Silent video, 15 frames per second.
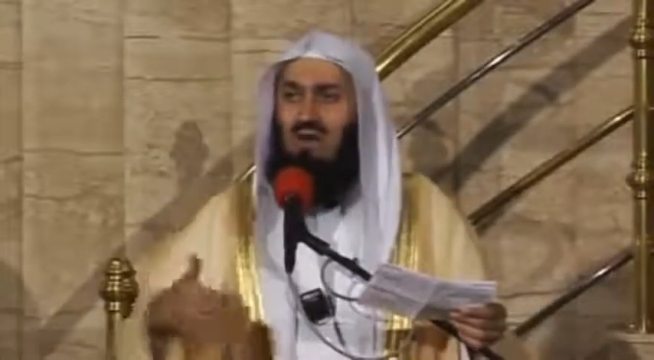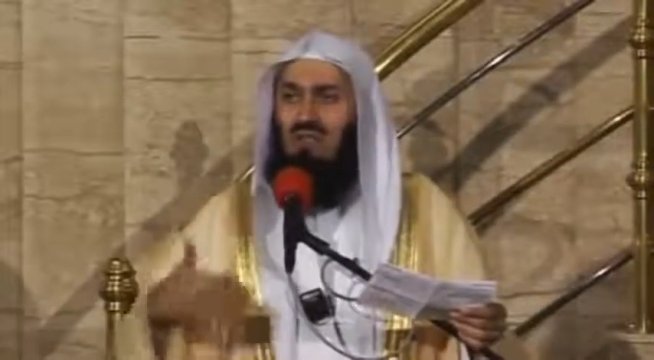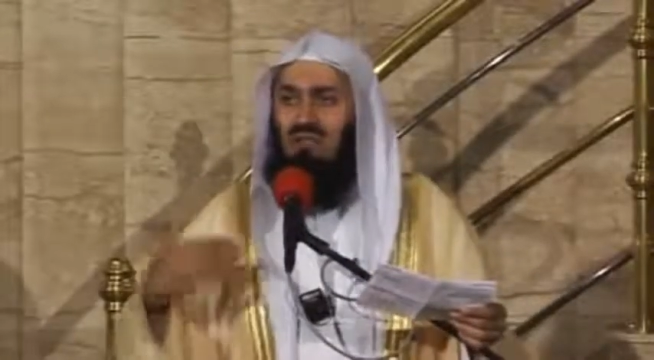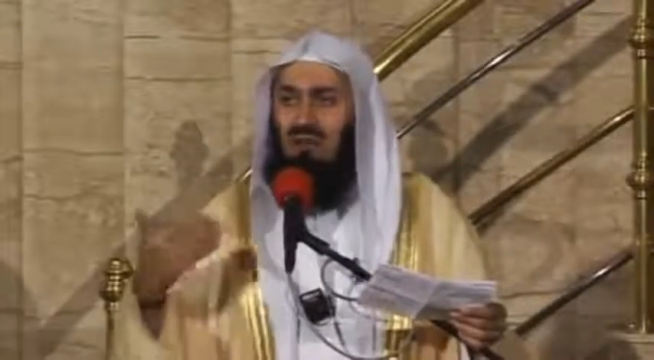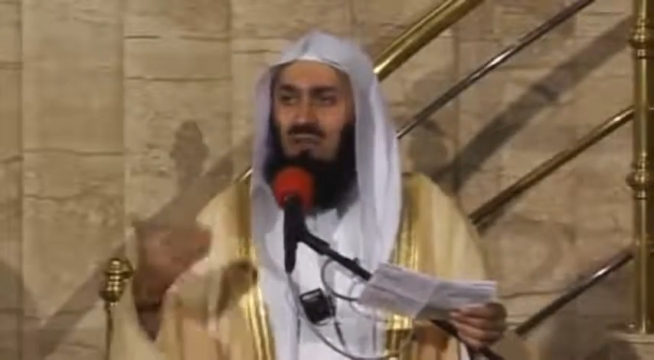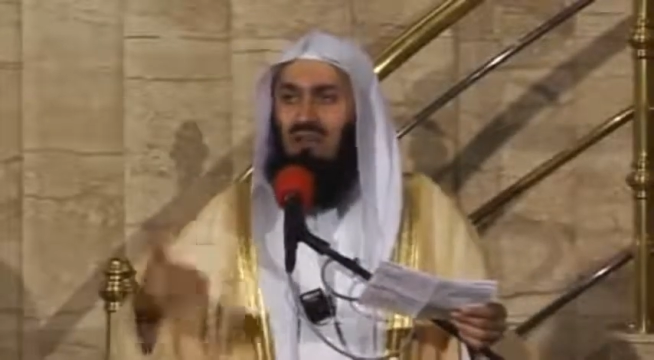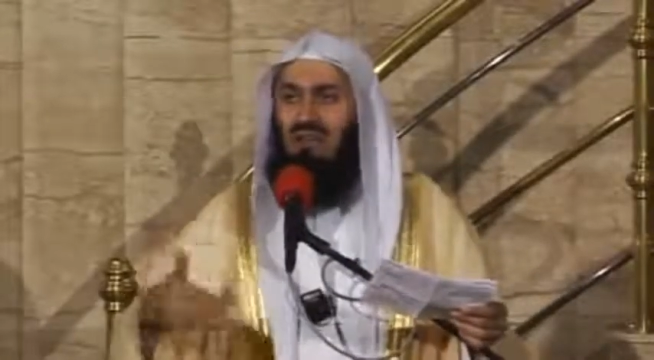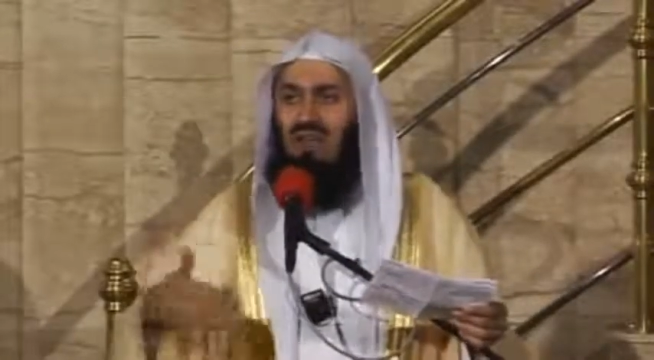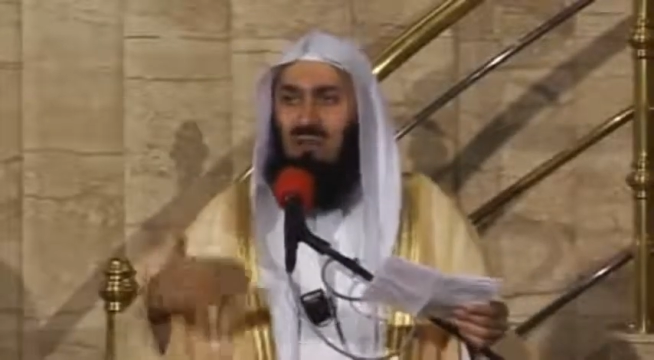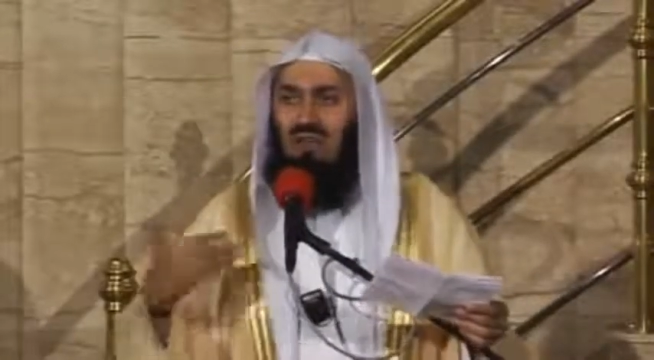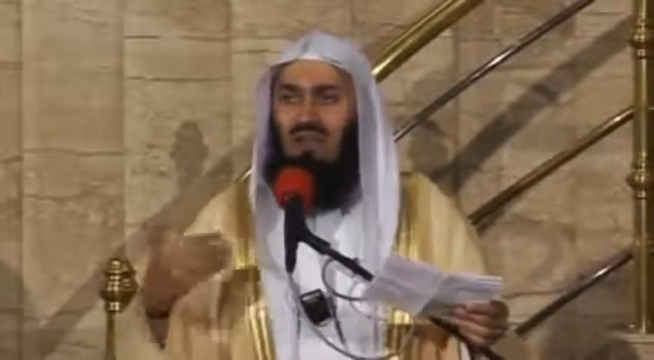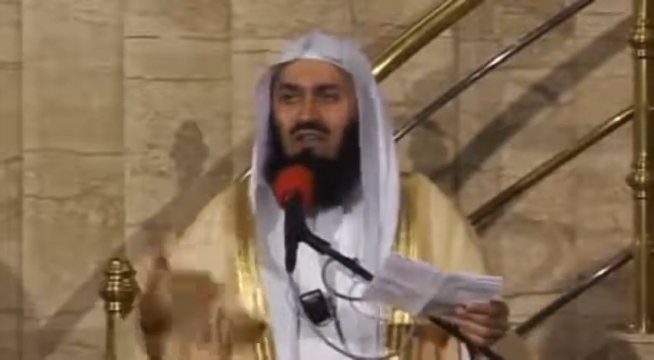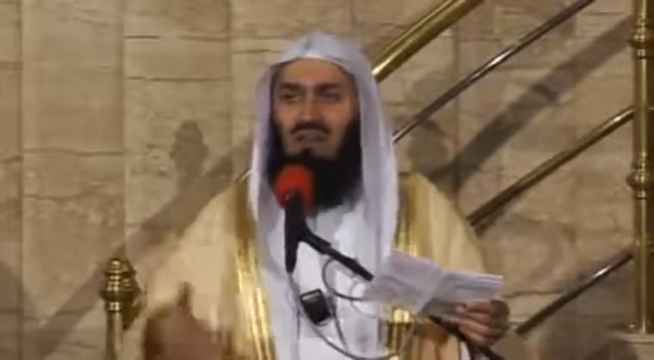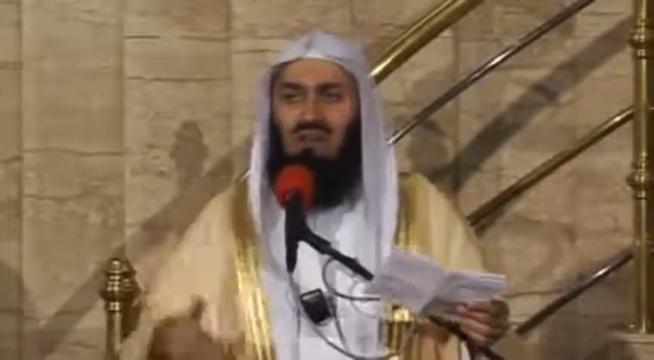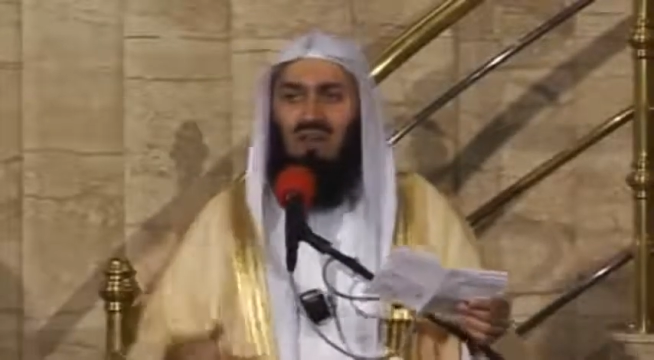who are from the
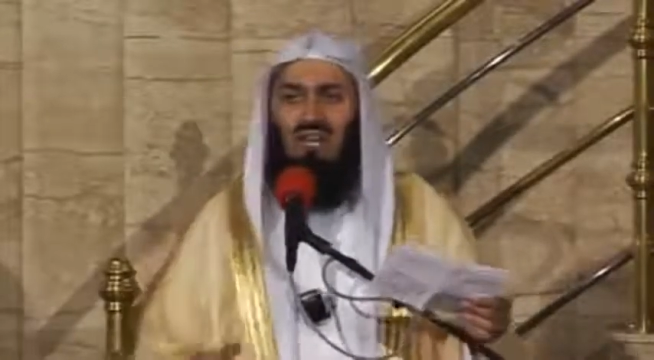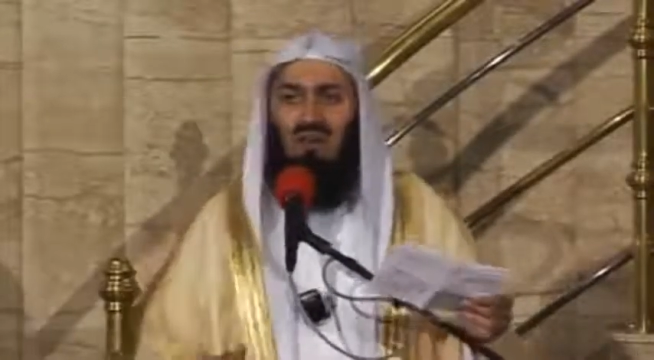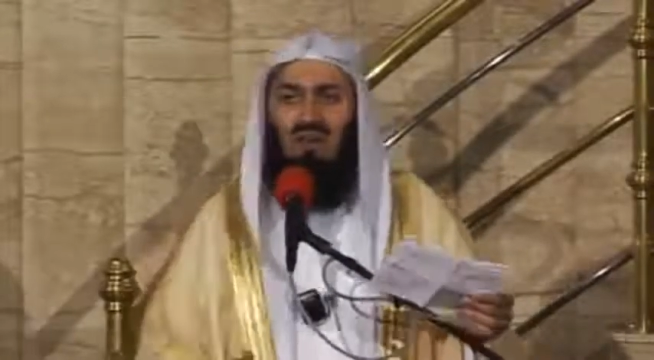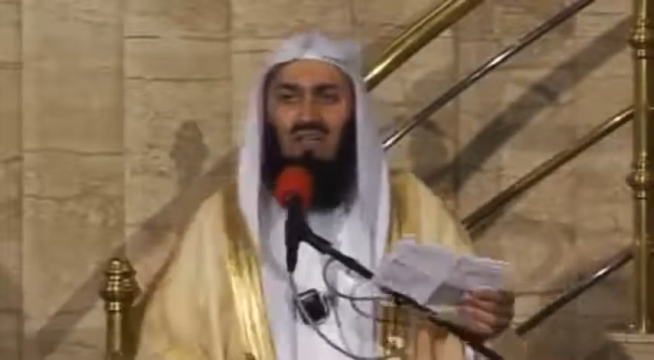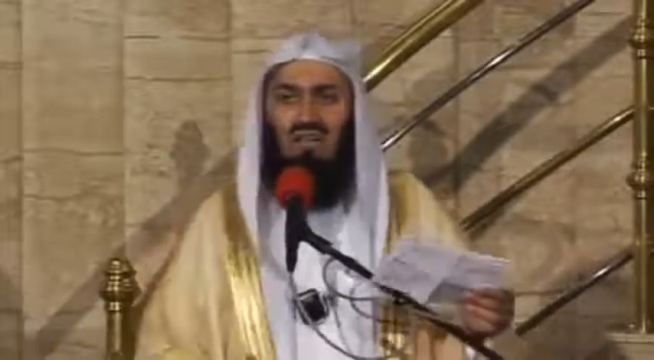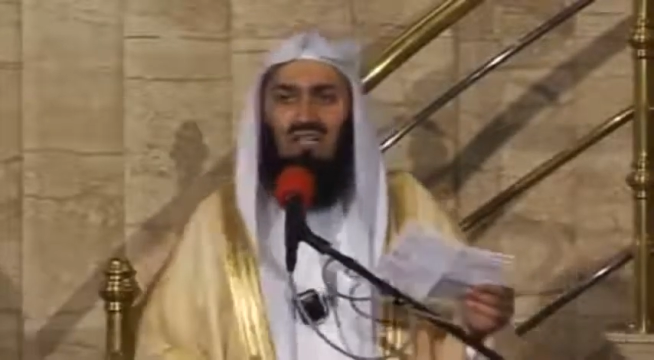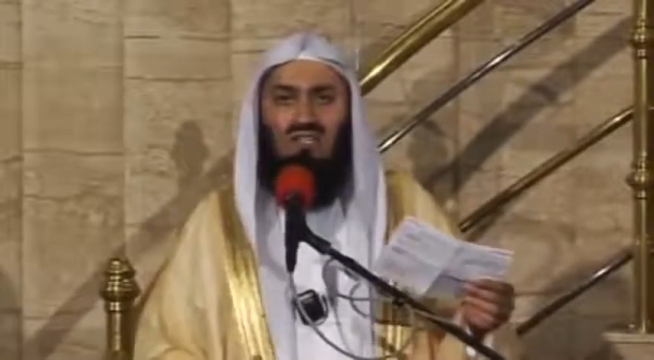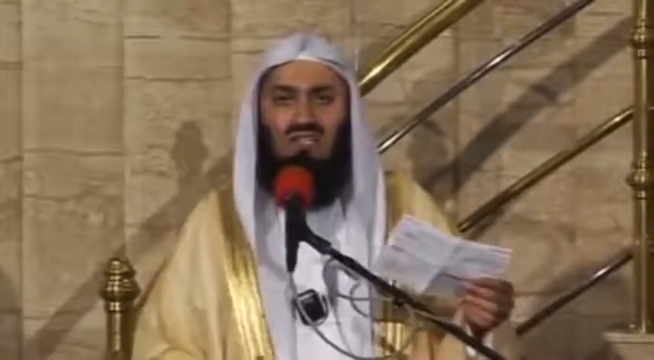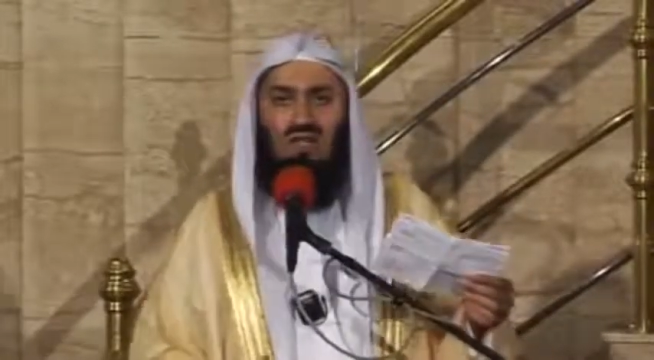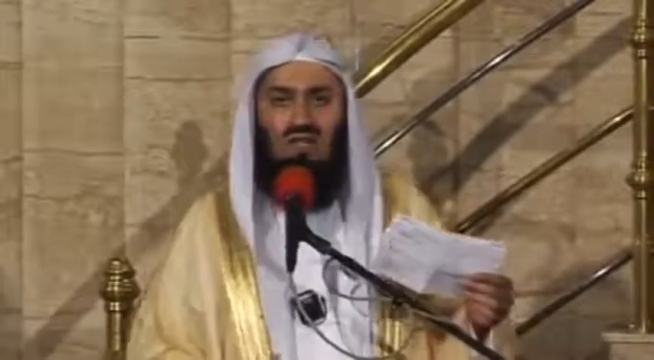family of Ibrahim alayhi